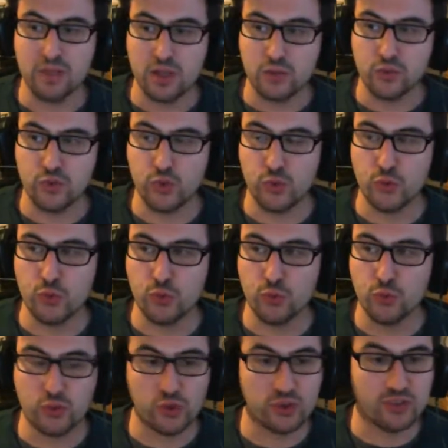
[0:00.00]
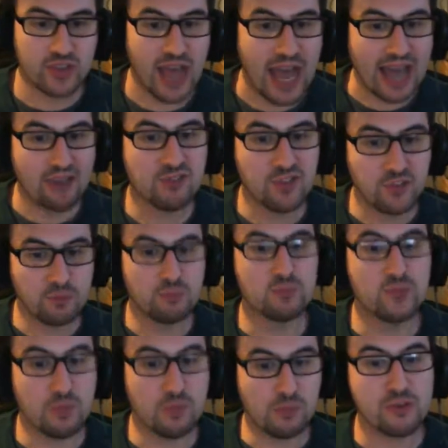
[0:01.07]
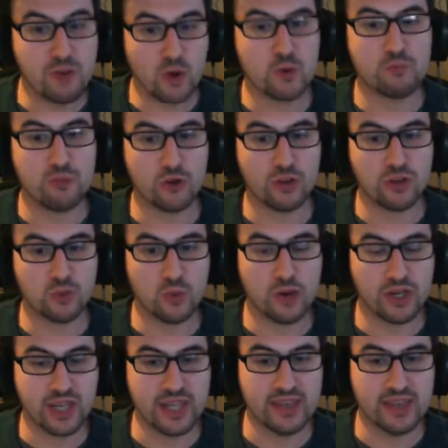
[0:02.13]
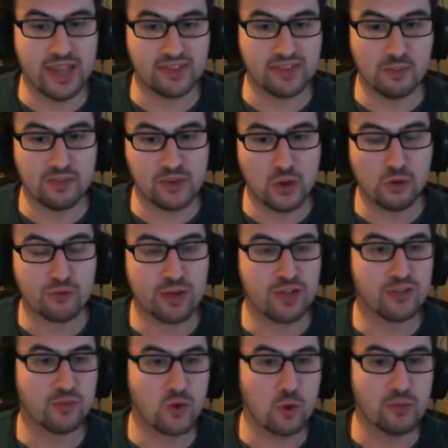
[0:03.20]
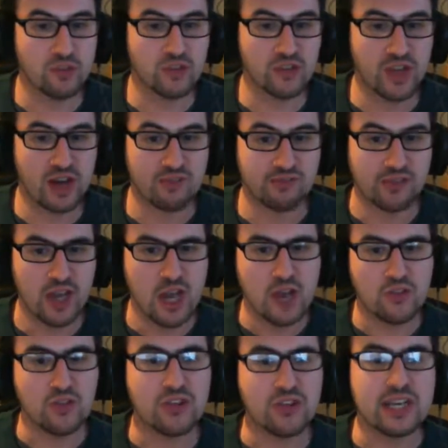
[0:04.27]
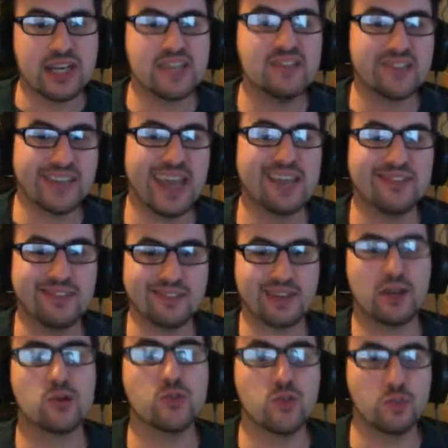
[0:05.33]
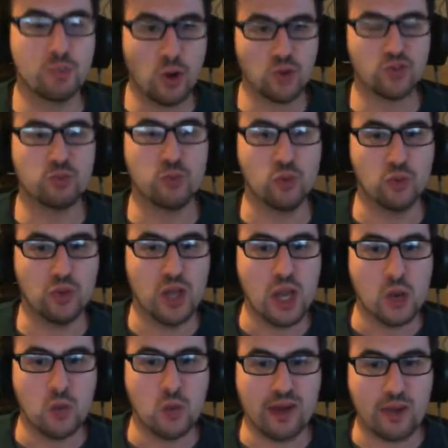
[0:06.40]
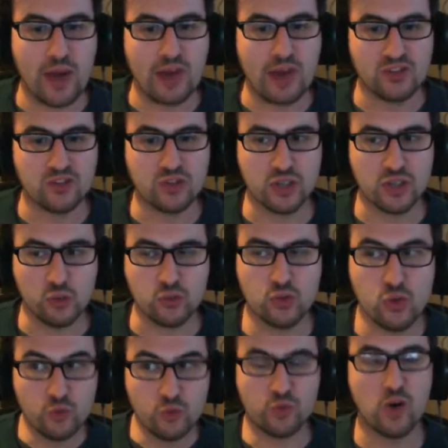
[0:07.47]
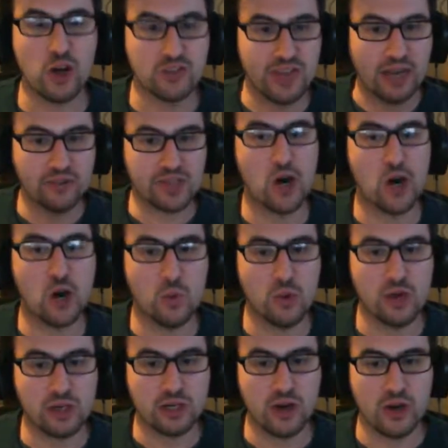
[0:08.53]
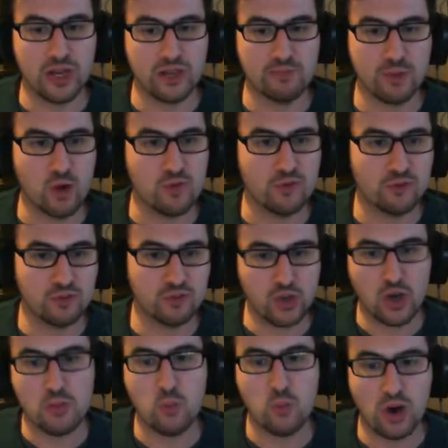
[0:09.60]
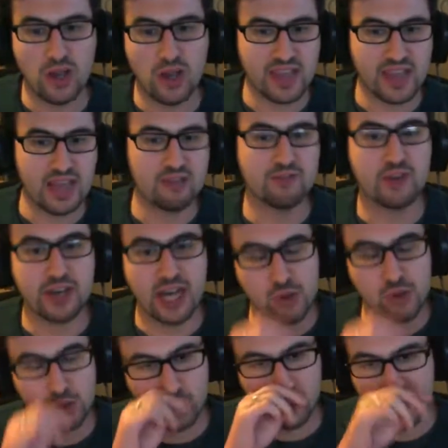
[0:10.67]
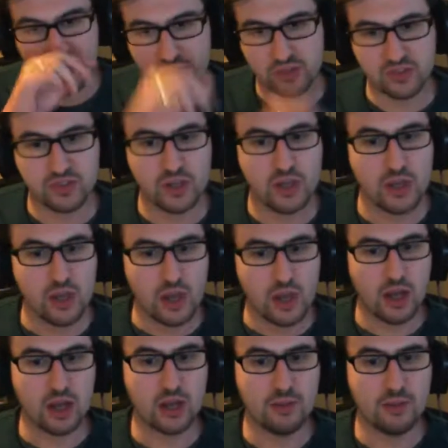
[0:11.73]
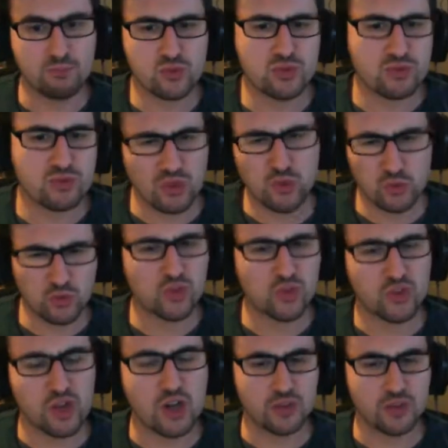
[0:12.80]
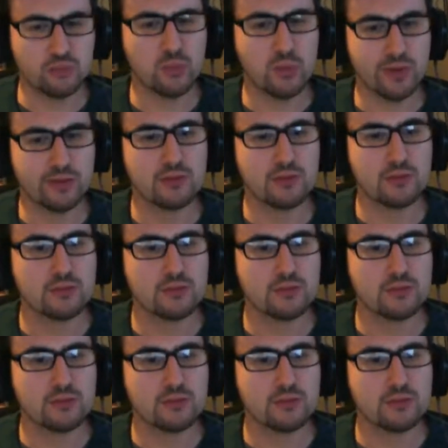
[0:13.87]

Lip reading: to have some of your own product work in there, some of your own Creative Commons stuff that at least gets as close as possible without having to go too far down the artwork line, both time-wise and financial-wise, just as a starting point.